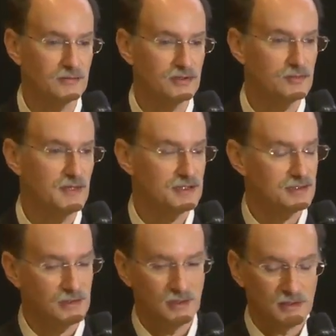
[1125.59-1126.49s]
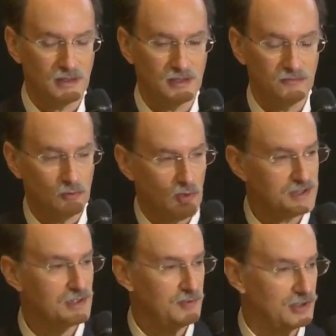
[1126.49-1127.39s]
which means that if you
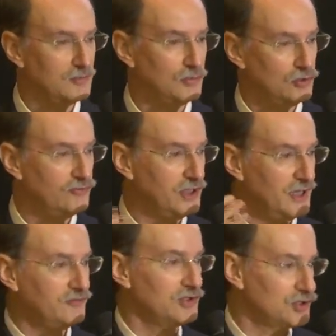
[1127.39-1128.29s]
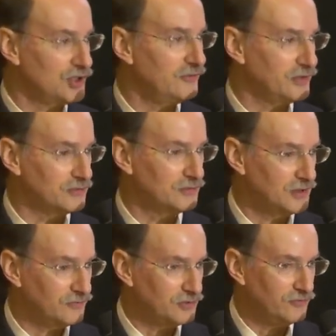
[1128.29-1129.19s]
want something to move, you have to shove it.
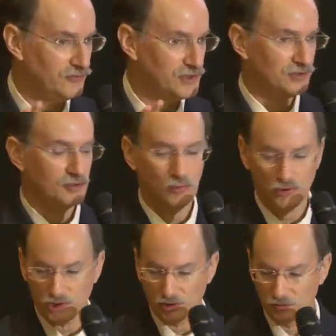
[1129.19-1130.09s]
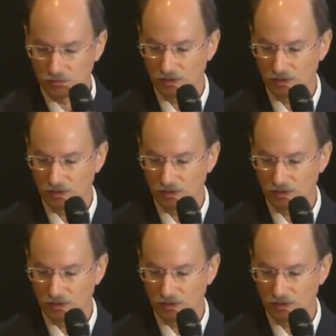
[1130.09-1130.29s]
You have to physically push it.